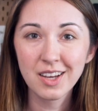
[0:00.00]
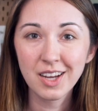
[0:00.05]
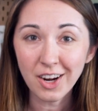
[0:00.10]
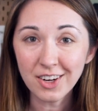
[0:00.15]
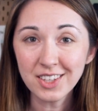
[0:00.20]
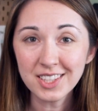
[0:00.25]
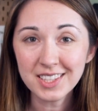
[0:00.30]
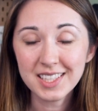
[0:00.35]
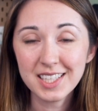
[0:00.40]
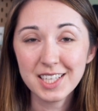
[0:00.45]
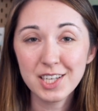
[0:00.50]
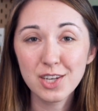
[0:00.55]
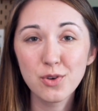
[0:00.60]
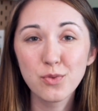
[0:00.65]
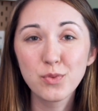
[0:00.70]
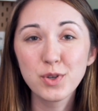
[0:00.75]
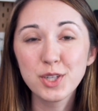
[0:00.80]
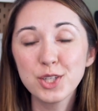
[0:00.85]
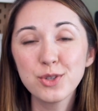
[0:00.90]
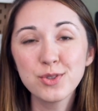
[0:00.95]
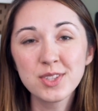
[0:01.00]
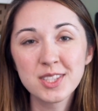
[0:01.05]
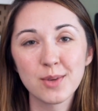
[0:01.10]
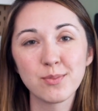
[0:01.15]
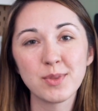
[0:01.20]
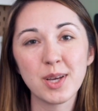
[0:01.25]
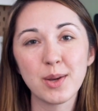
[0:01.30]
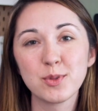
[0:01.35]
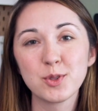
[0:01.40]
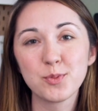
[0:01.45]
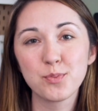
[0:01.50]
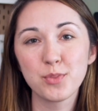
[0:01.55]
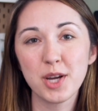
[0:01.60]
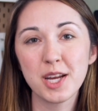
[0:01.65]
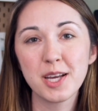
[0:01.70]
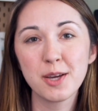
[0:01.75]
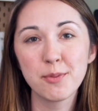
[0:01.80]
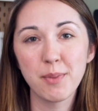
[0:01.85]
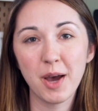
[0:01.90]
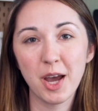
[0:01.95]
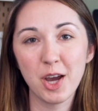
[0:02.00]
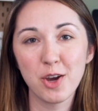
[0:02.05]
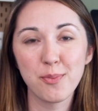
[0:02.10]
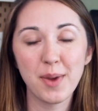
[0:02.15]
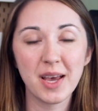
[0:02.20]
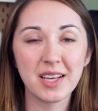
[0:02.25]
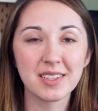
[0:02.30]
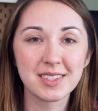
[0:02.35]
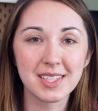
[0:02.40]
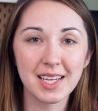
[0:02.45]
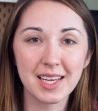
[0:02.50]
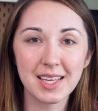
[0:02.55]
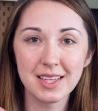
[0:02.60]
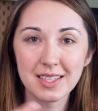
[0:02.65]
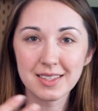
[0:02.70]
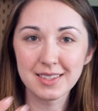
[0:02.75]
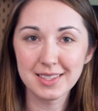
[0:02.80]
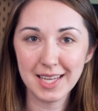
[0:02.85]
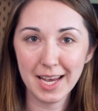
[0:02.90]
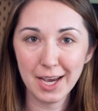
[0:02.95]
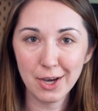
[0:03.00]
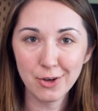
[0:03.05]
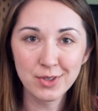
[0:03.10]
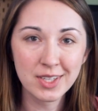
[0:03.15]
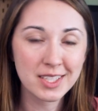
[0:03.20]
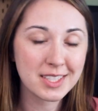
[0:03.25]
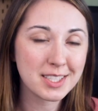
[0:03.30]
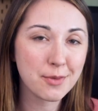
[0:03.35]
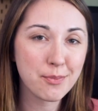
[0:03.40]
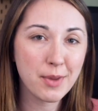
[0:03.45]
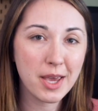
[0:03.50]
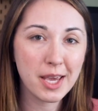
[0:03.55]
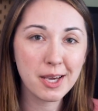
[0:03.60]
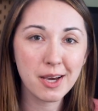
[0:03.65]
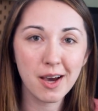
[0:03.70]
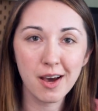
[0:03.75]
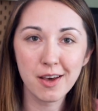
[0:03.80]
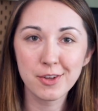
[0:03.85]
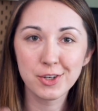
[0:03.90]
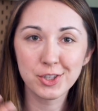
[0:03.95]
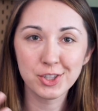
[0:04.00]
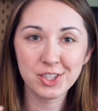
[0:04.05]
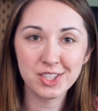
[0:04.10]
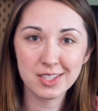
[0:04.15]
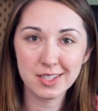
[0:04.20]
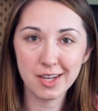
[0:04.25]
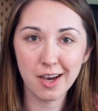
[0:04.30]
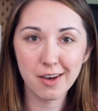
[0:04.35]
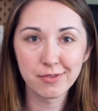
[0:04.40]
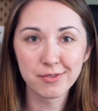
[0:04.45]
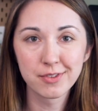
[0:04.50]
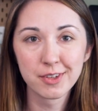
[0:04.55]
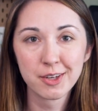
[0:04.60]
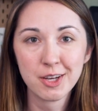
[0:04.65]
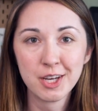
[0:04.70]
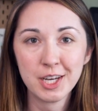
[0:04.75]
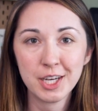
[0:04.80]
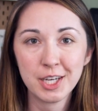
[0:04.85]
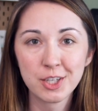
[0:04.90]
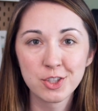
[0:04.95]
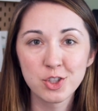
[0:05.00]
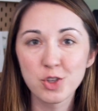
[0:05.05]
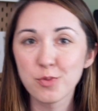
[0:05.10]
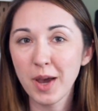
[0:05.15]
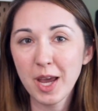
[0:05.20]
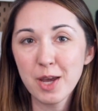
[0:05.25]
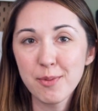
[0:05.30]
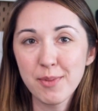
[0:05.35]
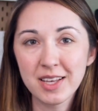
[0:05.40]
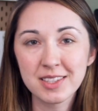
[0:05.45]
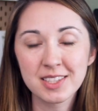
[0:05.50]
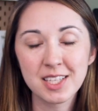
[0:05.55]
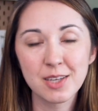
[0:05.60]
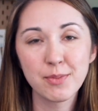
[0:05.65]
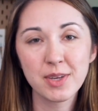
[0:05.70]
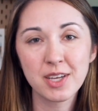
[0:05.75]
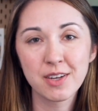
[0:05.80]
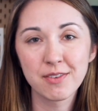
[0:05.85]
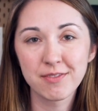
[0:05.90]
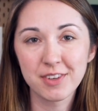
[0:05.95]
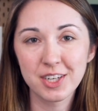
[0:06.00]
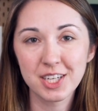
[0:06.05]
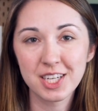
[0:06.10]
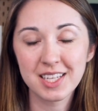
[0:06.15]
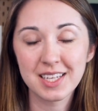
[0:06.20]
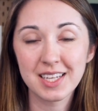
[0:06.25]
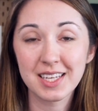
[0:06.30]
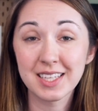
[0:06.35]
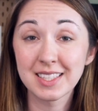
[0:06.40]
Currently, we do sometimes break biomass like this down to make other stuff. So biomass can be converted